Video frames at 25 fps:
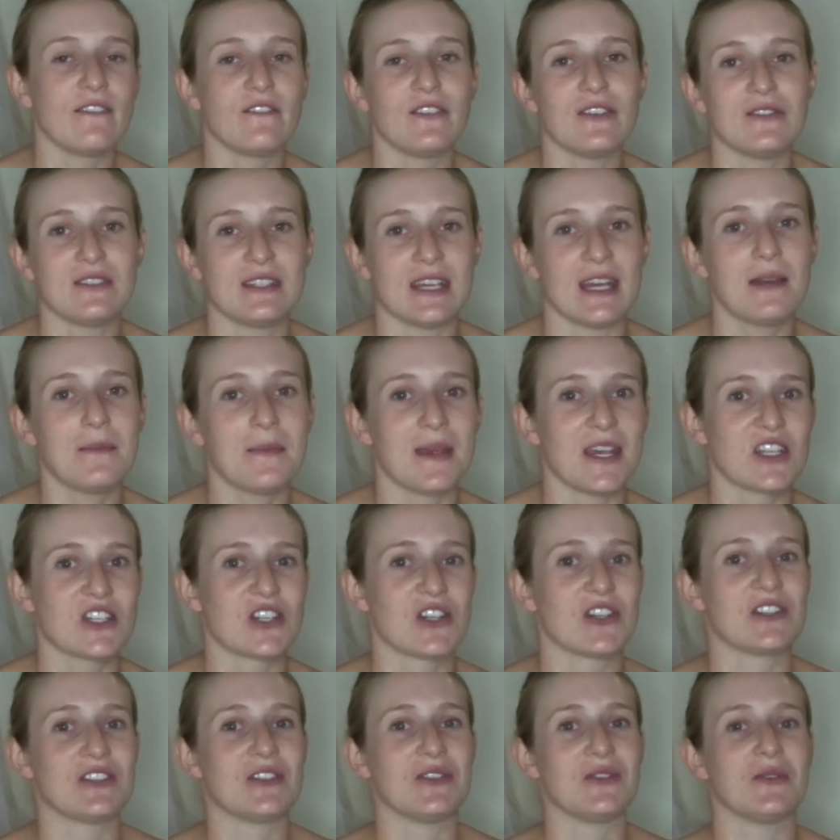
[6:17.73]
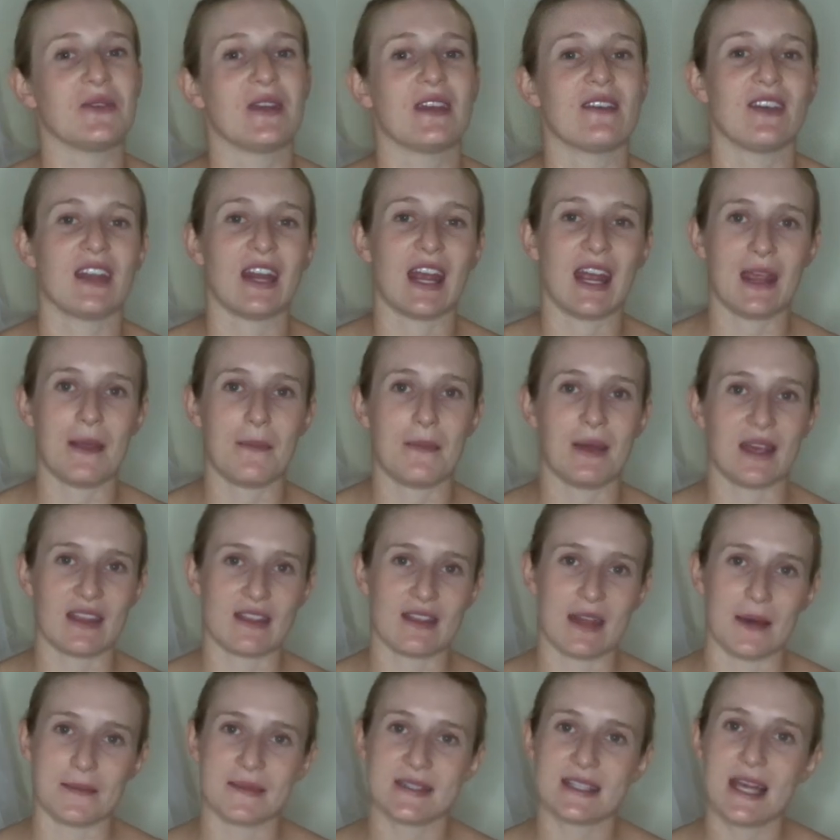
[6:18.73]
If you did, make sure to give it a big
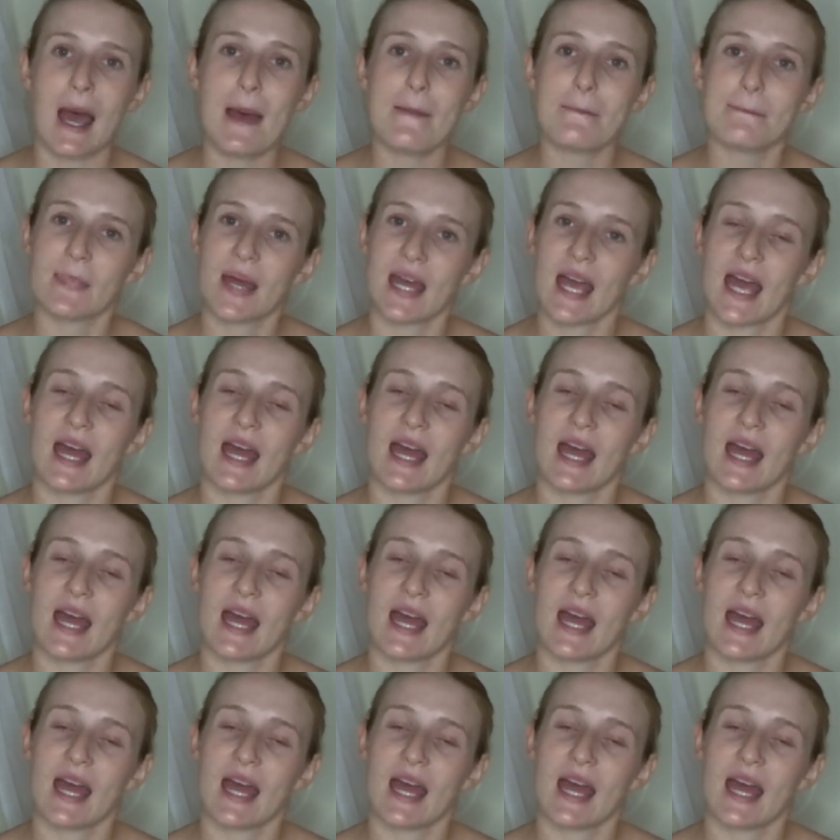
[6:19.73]
thumbs up